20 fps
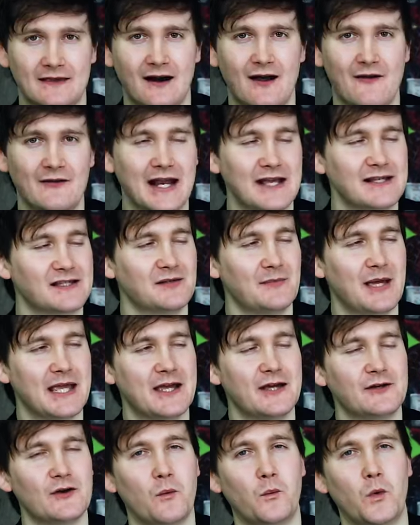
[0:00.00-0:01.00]
are an
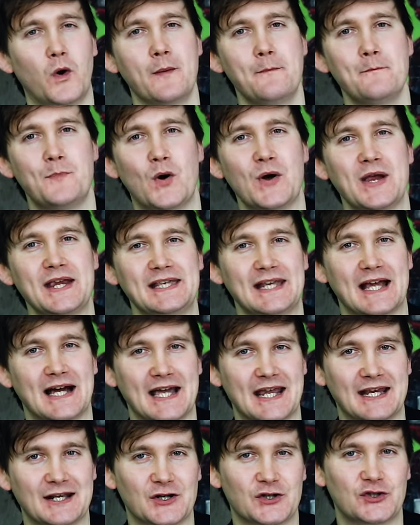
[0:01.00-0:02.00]
estimated one point
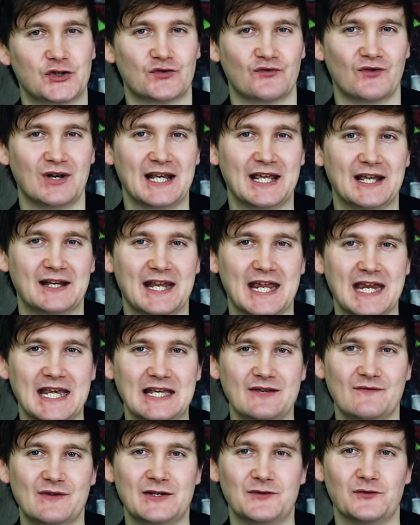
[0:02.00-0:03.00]
nine trillion
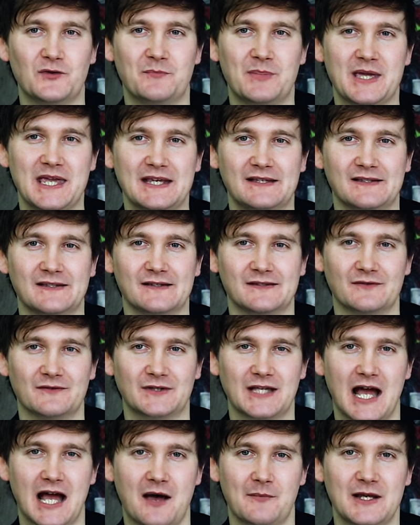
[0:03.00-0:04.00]
individual pieces of
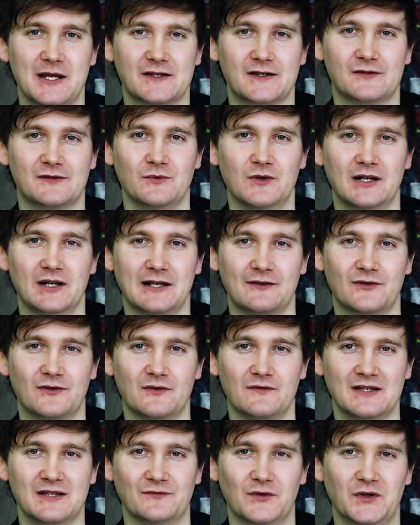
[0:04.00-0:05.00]
garbage swirling
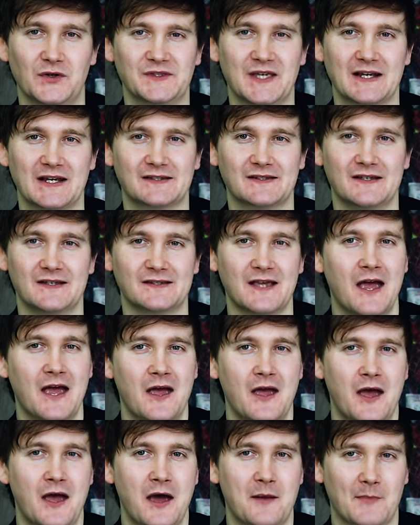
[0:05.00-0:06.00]
through these vortexes,
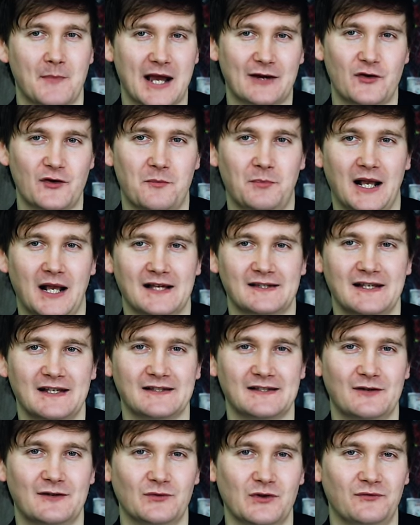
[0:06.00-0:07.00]
and
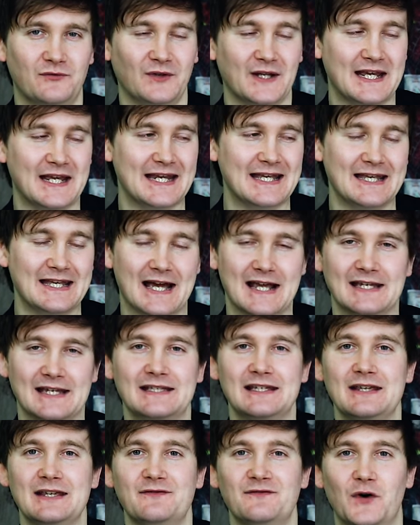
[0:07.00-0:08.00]
microplastics are roughly
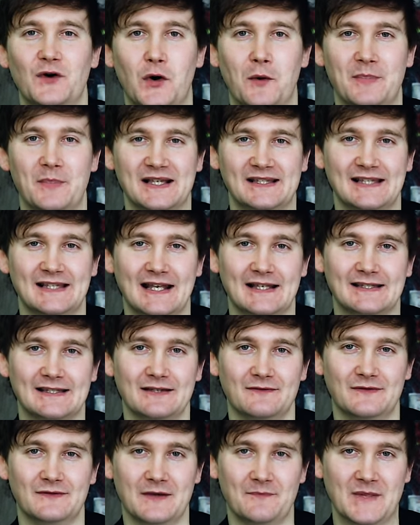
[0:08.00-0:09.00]
ninety-four percent
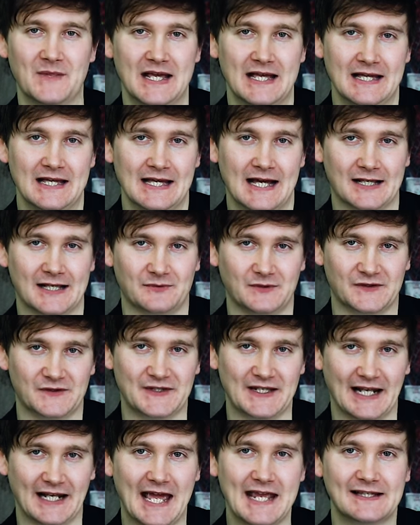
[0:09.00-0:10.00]
of them. As we'll
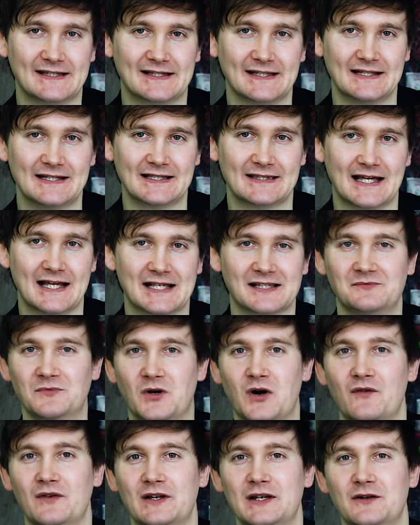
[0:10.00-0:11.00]
see later, Later, that's
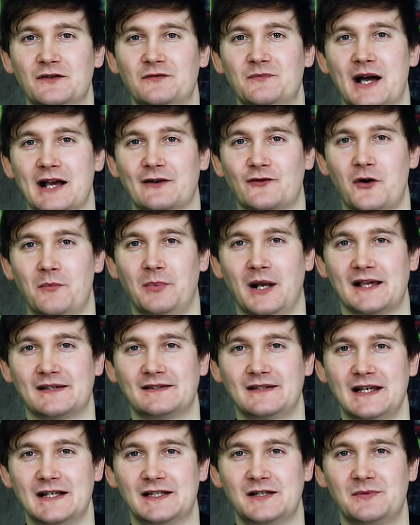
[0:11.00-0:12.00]
more than enough
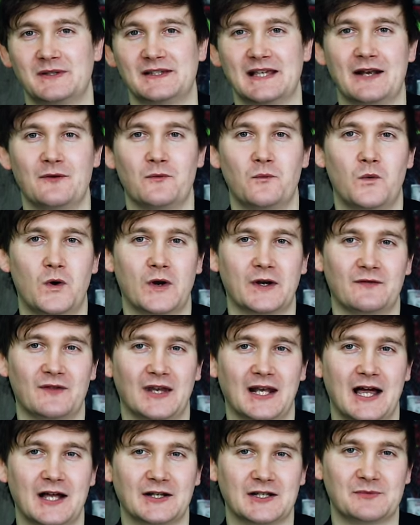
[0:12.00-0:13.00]
microplastics to present one of the
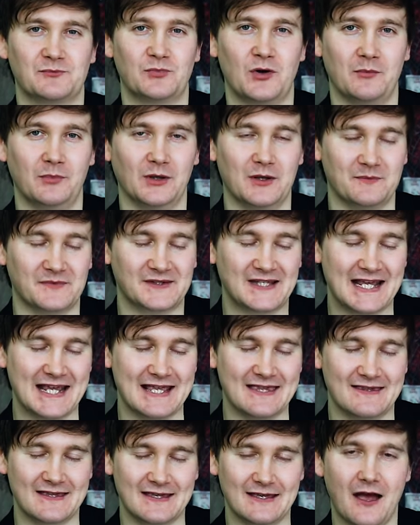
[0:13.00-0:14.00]
largest problems
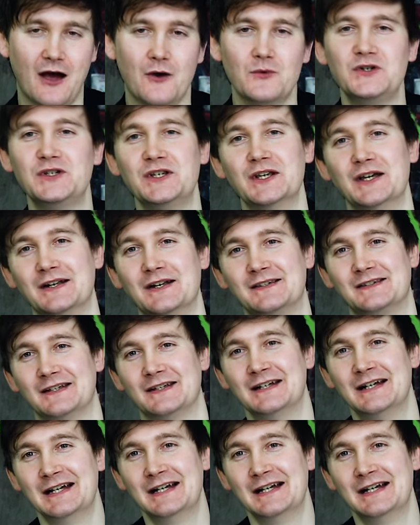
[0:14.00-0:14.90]
in the oceans. And